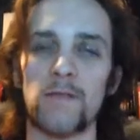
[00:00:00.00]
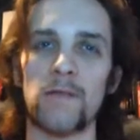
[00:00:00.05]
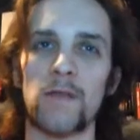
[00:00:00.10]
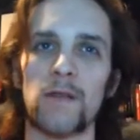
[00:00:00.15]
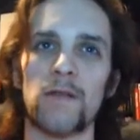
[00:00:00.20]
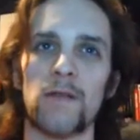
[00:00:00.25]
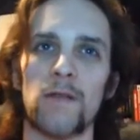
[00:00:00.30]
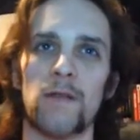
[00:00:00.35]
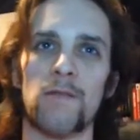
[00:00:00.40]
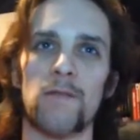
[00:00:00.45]

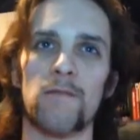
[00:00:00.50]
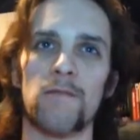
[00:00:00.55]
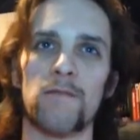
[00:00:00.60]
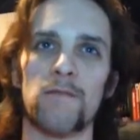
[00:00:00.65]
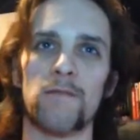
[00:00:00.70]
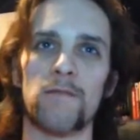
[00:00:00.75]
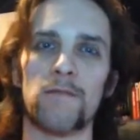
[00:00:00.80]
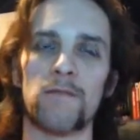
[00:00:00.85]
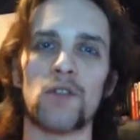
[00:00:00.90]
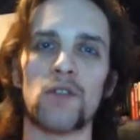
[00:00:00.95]
It
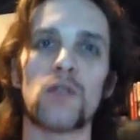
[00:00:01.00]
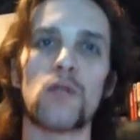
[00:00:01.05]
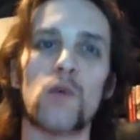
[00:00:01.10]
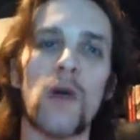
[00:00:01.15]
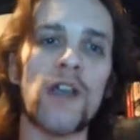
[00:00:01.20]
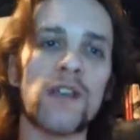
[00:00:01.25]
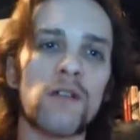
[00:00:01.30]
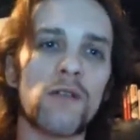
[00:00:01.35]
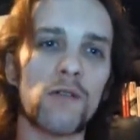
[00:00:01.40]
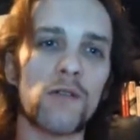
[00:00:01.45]
doesn't
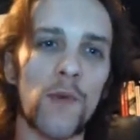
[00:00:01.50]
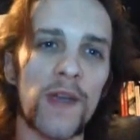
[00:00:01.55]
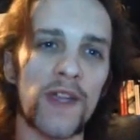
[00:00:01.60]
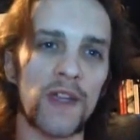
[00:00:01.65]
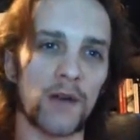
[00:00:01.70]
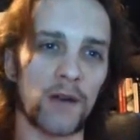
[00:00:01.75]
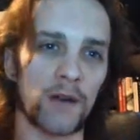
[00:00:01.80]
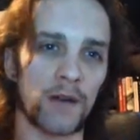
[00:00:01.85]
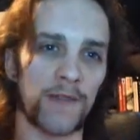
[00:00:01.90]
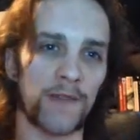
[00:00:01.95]
quite go the way
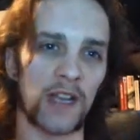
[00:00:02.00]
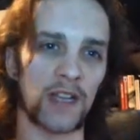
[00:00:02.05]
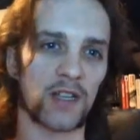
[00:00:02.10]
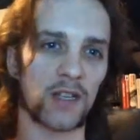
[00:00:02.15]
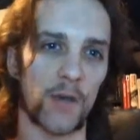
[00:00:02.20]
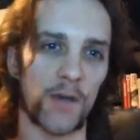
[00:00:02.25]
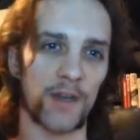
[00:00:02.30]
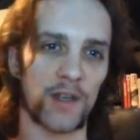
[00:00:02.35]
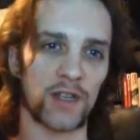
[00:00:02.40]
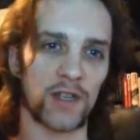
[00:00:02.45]
you think it's
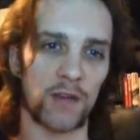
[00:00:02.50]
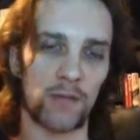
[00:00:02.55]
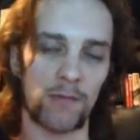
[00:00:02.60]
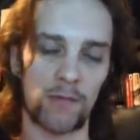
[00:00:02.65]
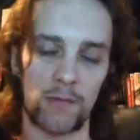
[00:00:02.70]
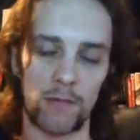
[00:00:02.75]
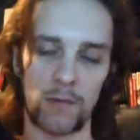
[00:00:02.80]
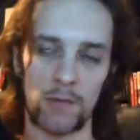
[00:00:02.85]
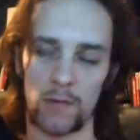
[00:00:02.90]
going to,